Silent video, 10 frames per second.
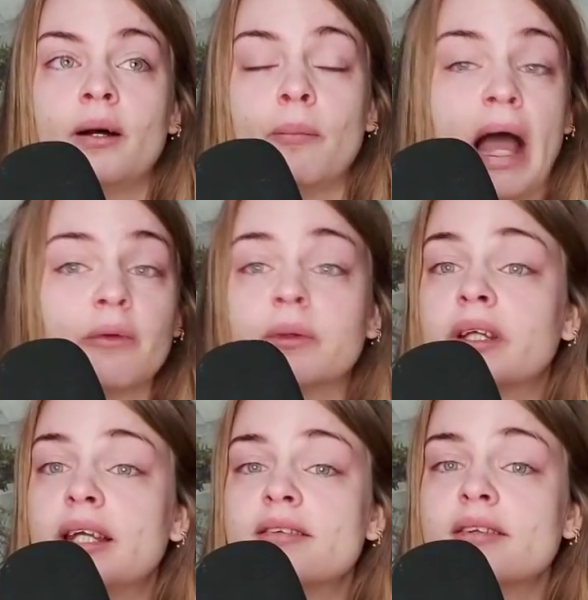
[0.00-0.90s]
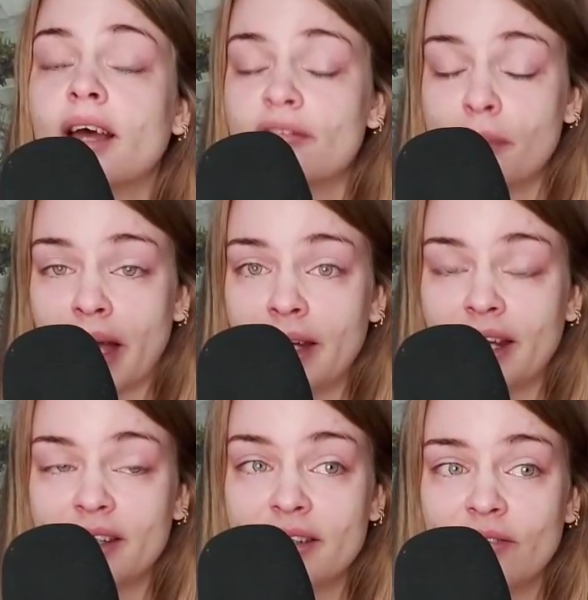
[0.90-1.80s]
my release of my
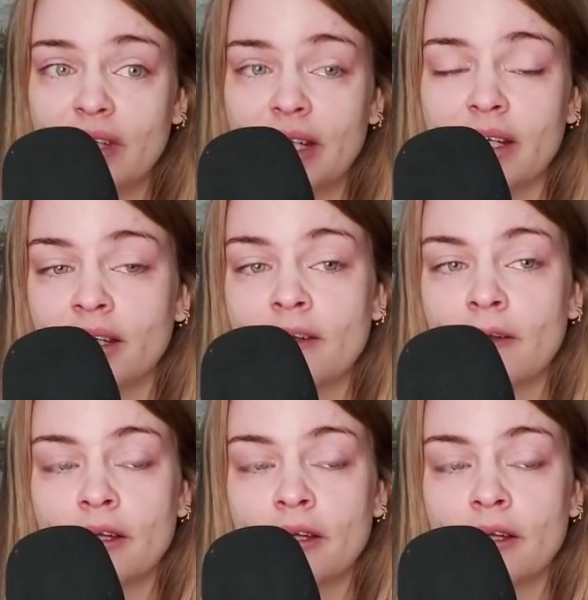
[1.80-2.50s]
negativity,